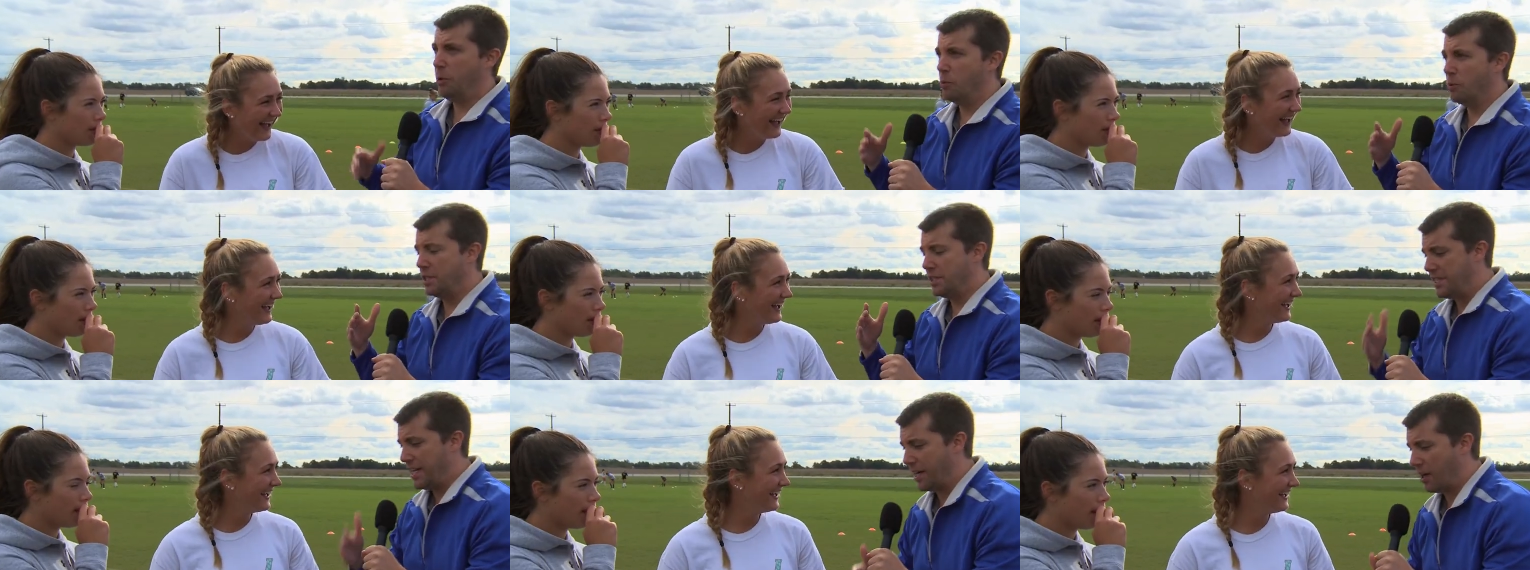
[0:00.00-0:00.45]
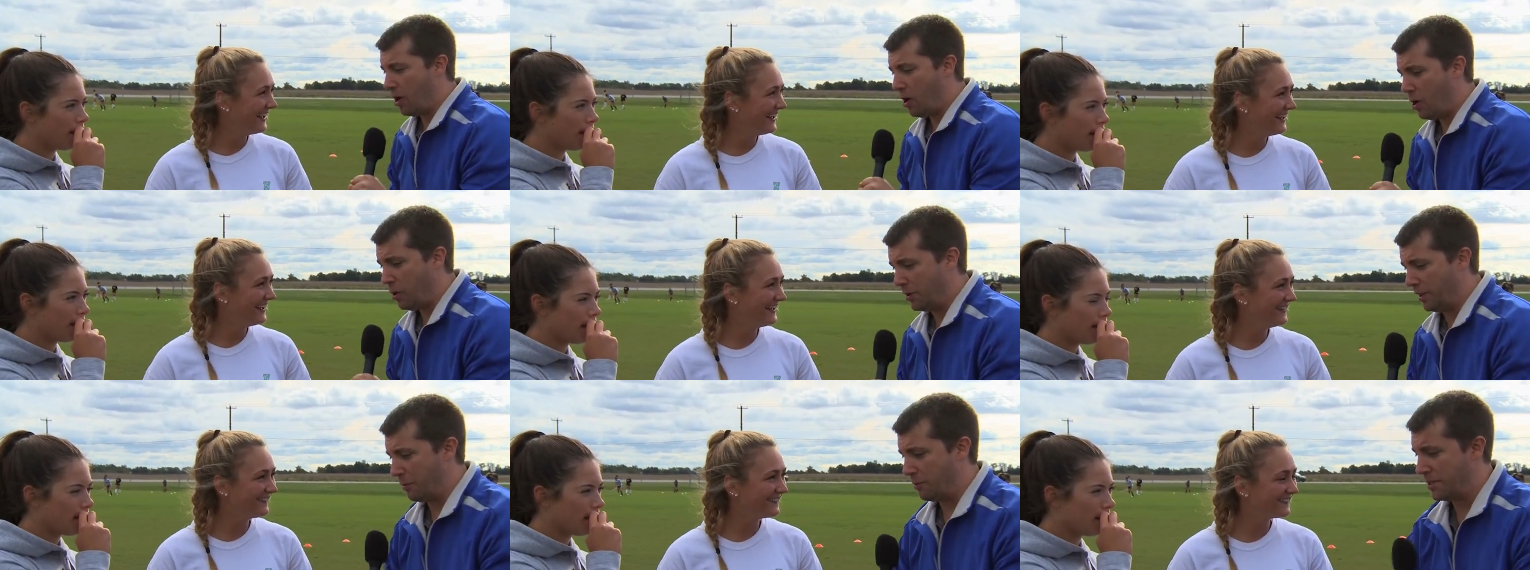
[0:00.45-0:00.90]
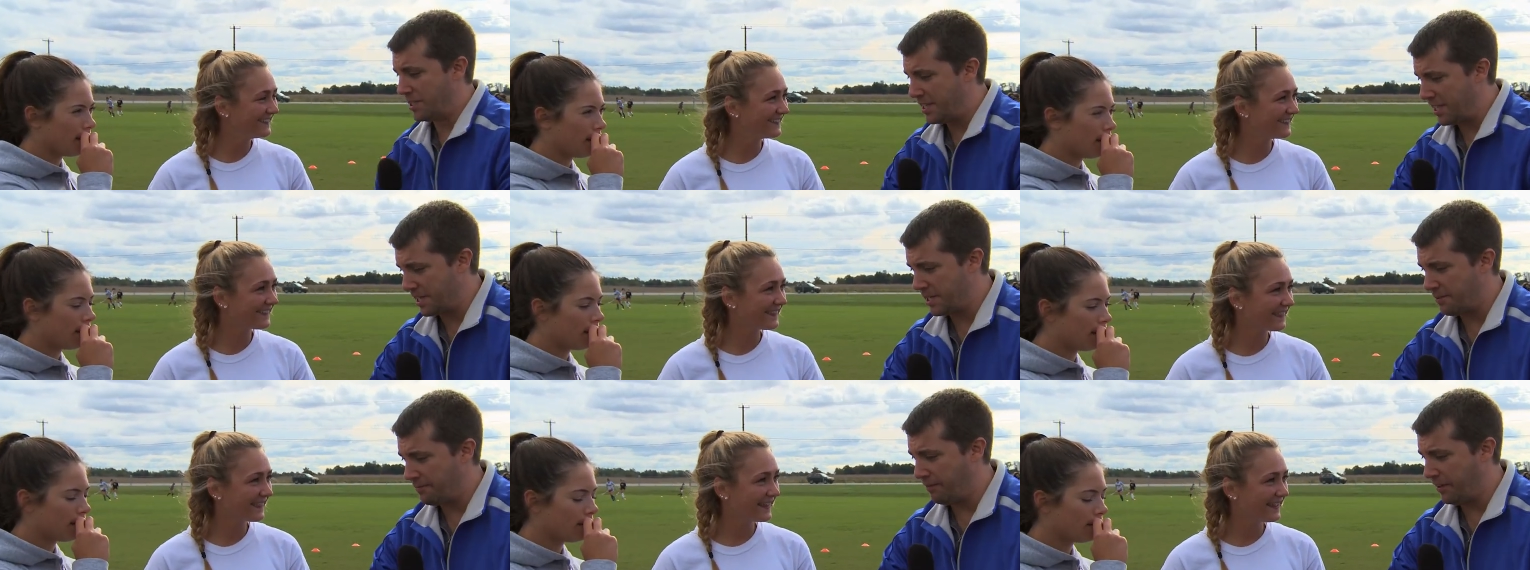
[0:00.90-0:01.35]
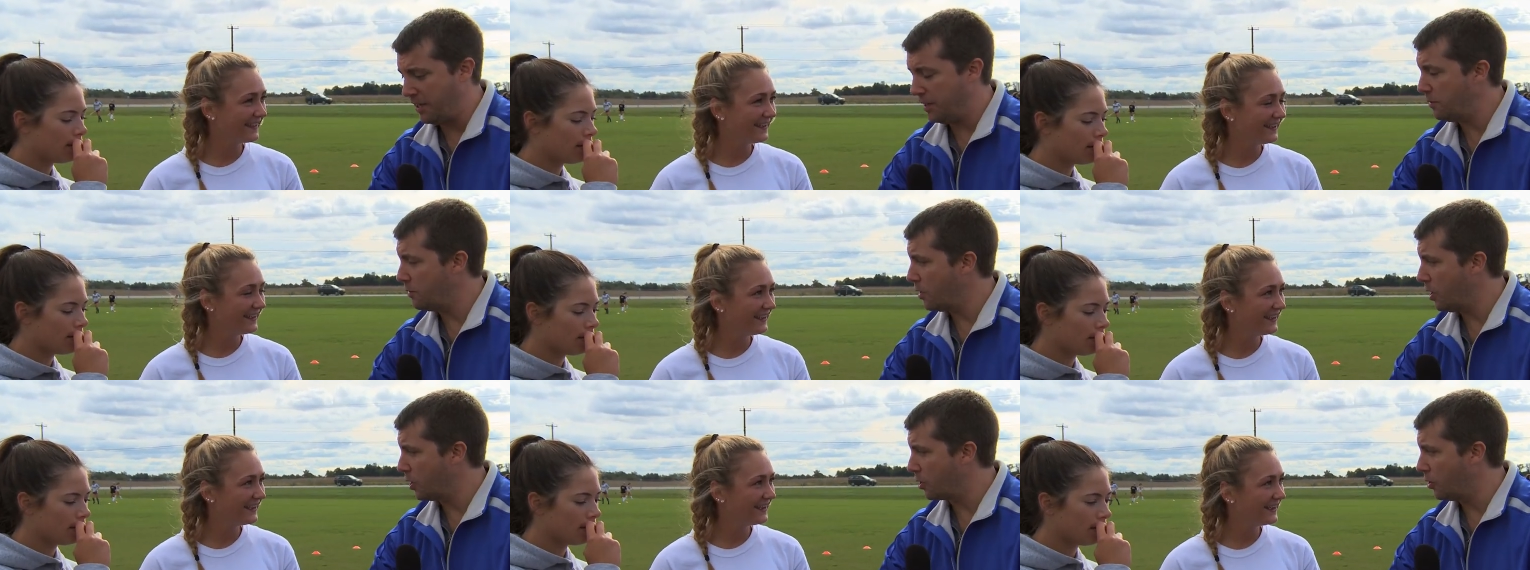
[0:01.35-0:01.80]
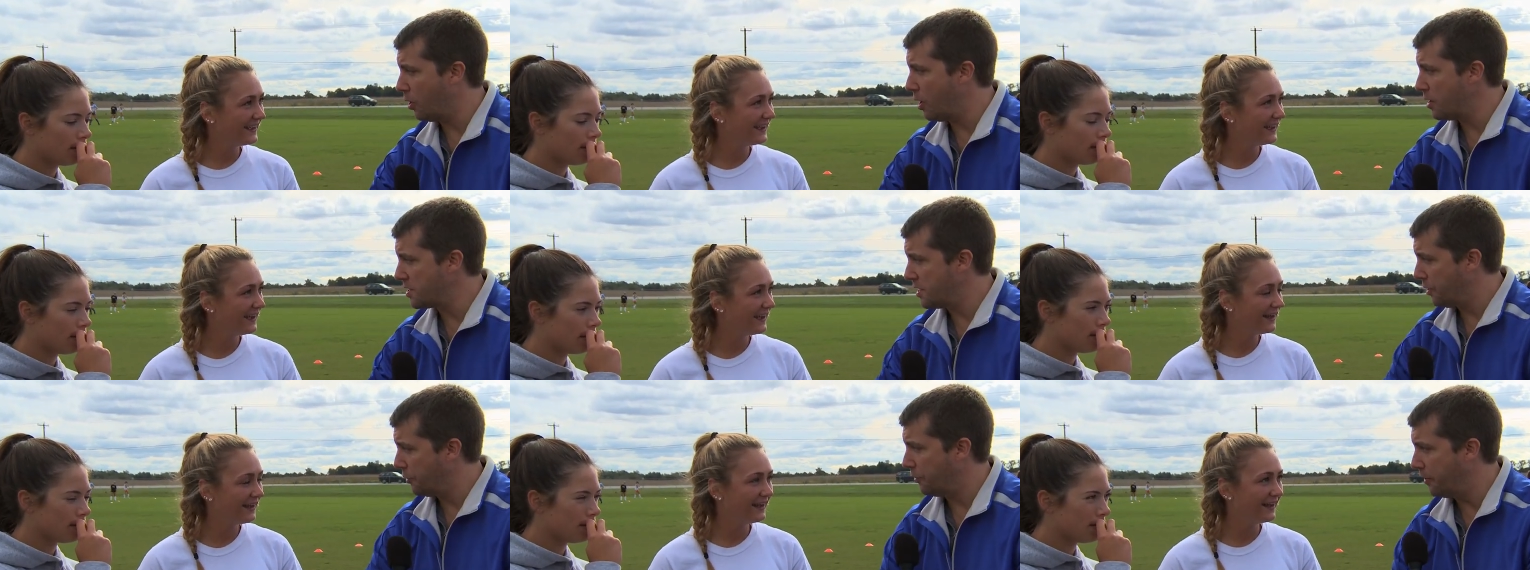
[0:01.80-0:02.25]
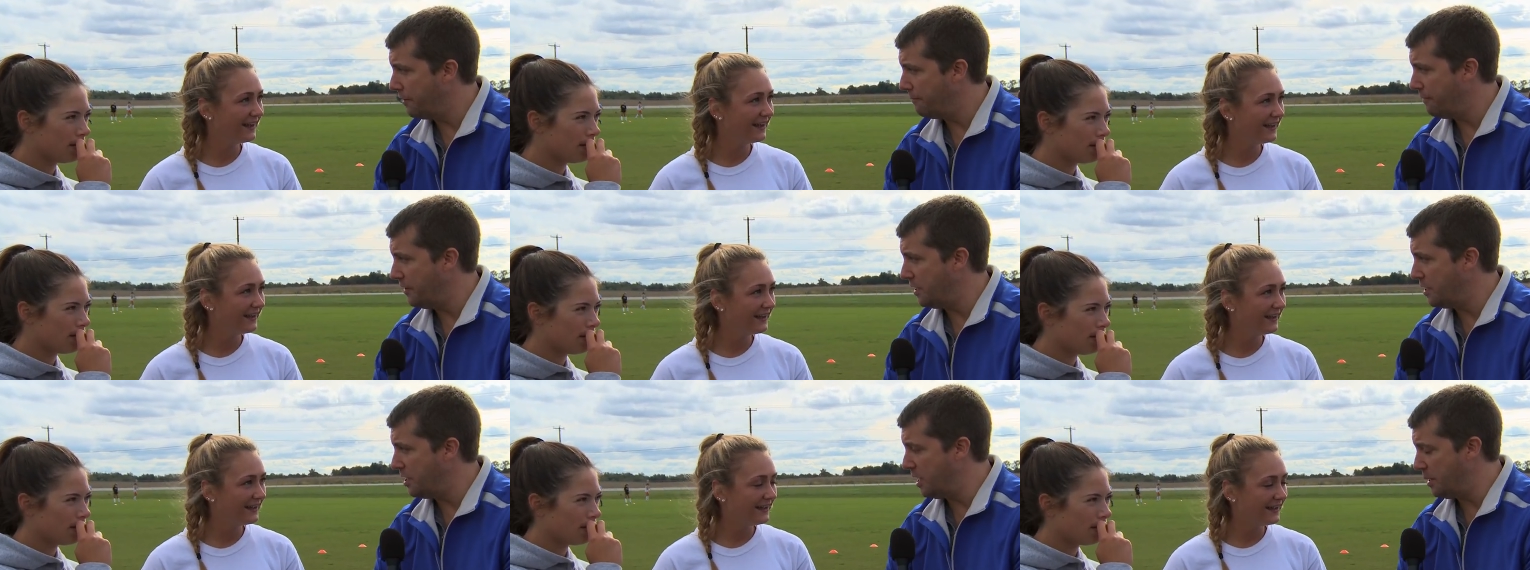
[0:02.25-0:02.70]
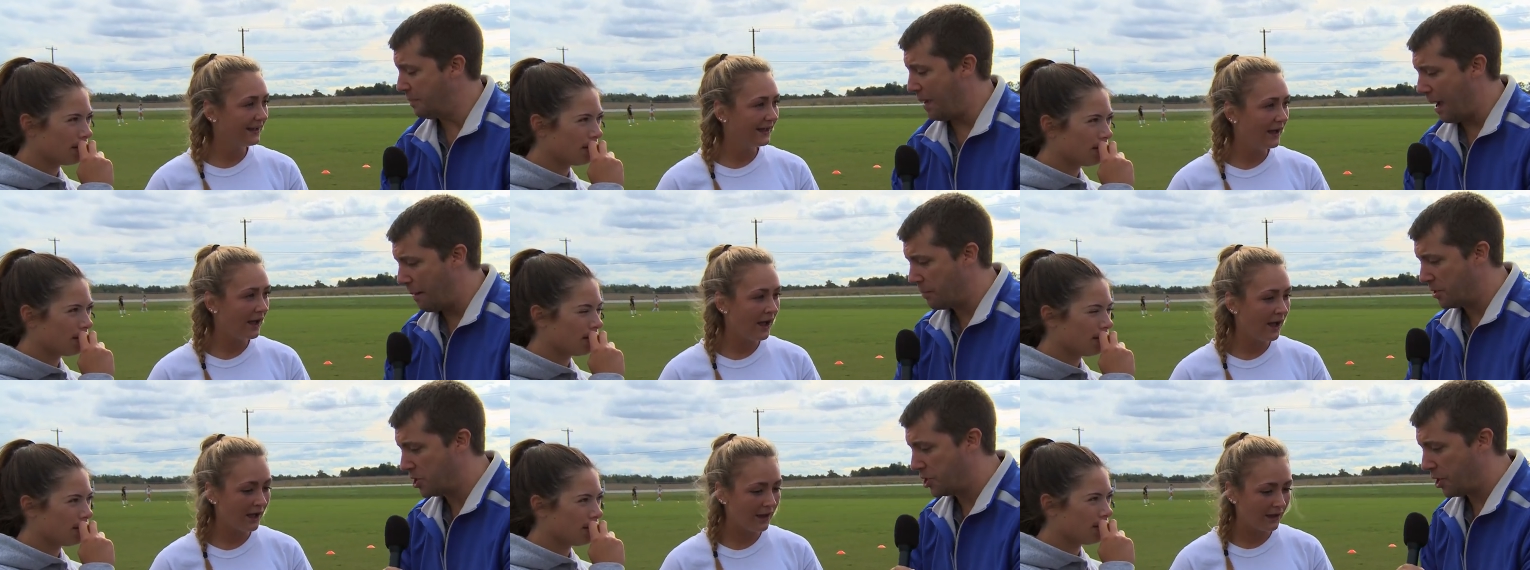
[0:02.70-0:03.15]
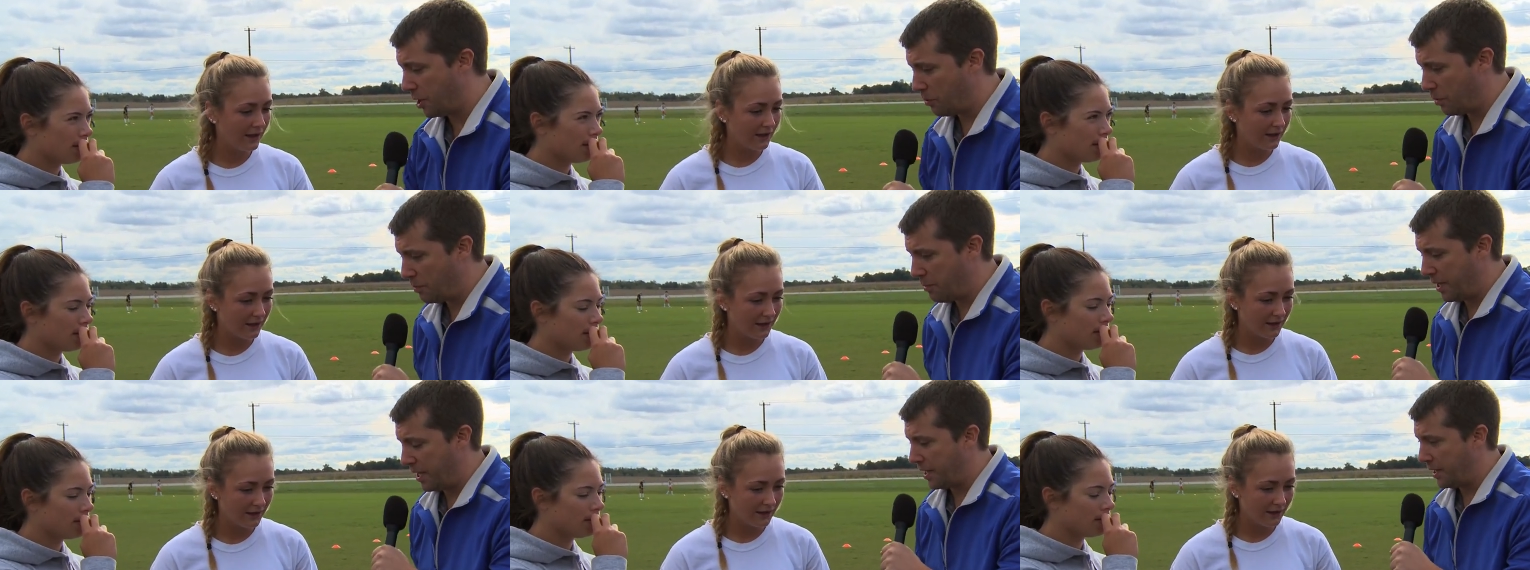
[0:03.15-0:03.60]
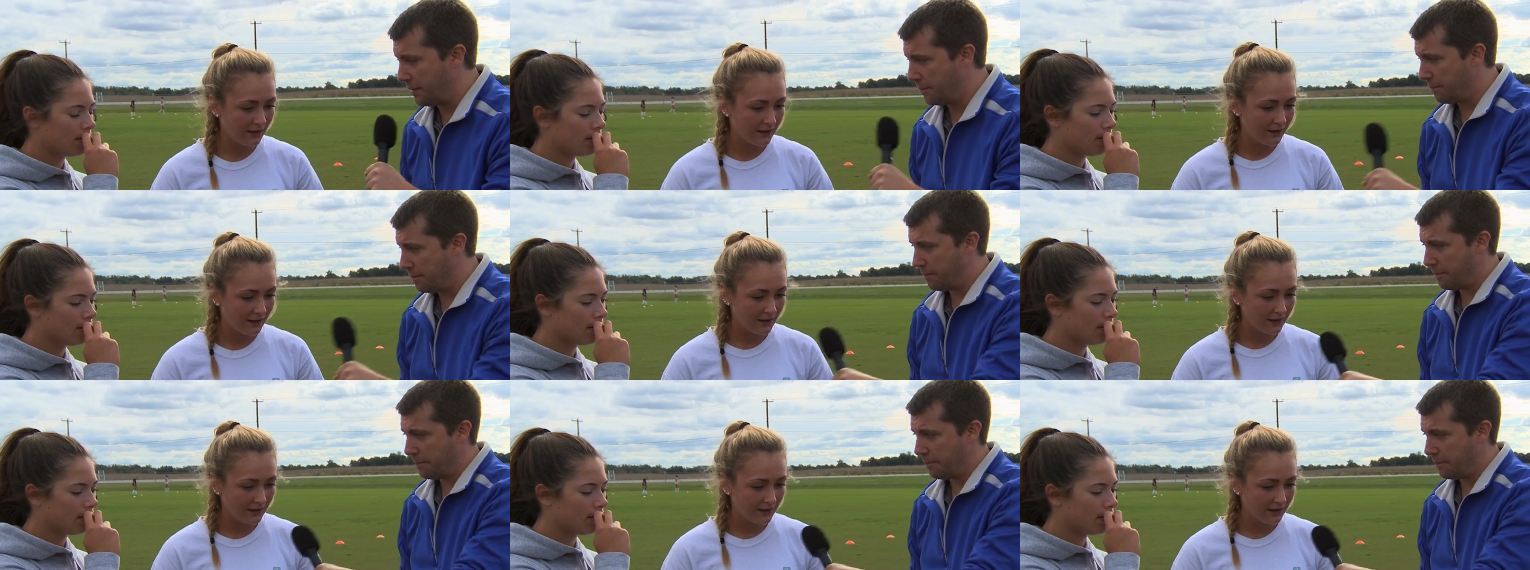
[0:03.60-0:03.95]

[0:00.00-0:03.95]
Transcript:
Speaker 1: you were to dig a hole that was 6 feet across and 3 feet deep, how much dirt would be in it?